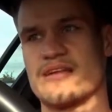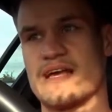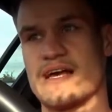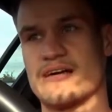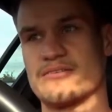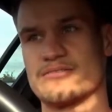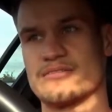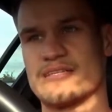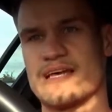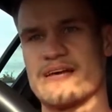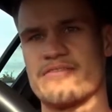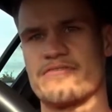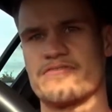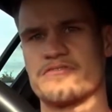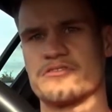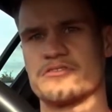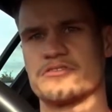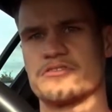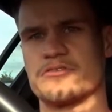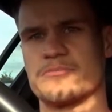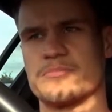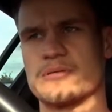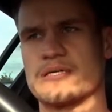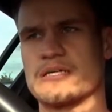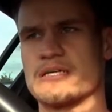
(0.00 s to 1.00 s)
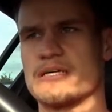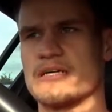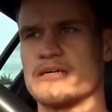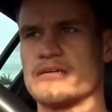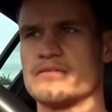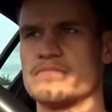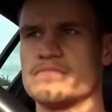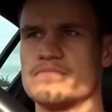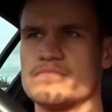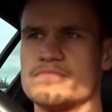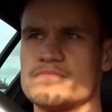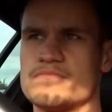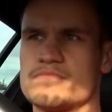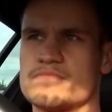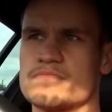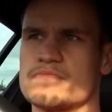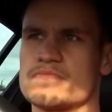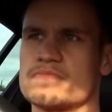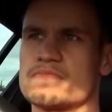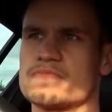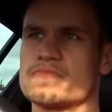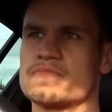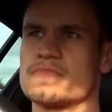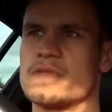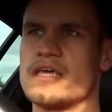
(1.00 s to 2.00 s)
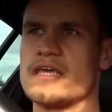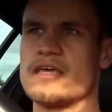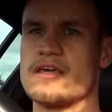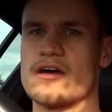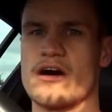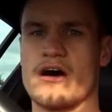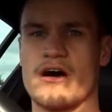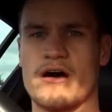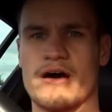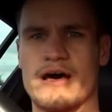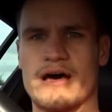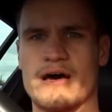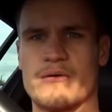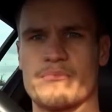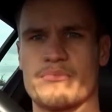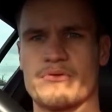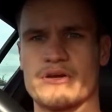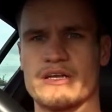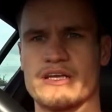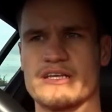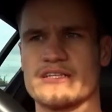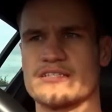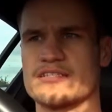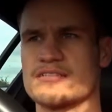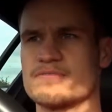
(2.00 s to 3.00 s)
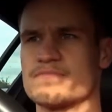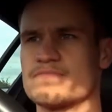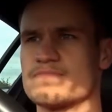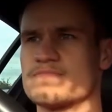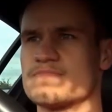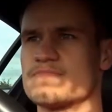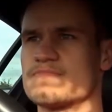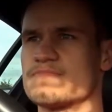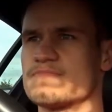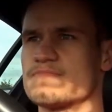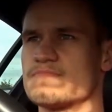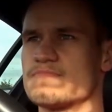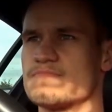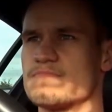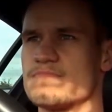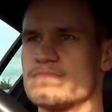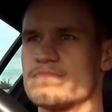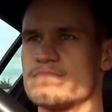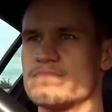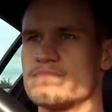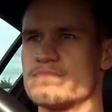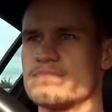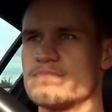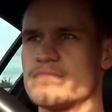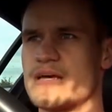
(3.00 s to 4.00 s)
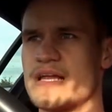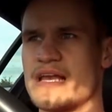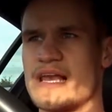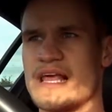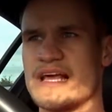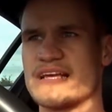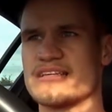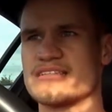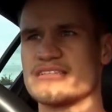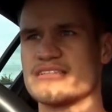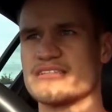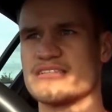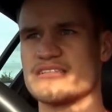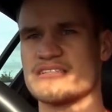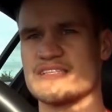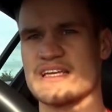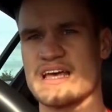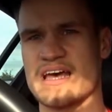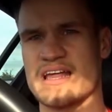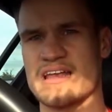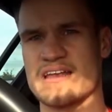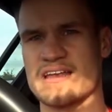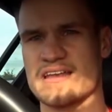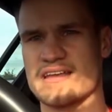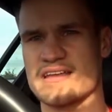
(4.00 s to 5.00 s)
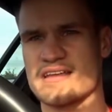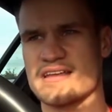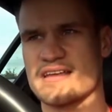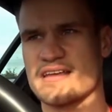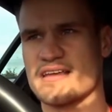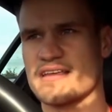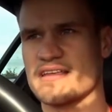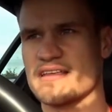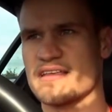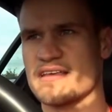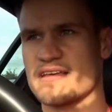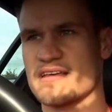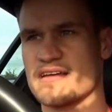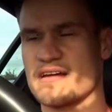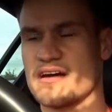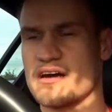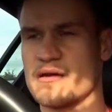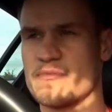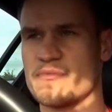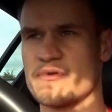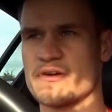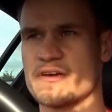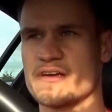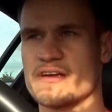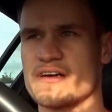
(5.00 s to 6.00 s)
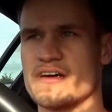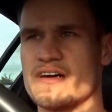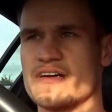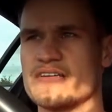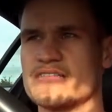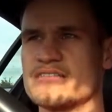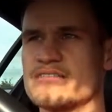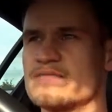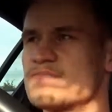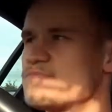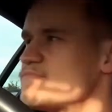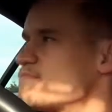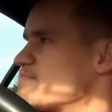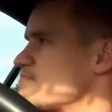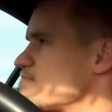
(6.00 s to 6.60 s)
How's that for a supercar? Eat your heart out, Prius and Lexus and hybrid cars.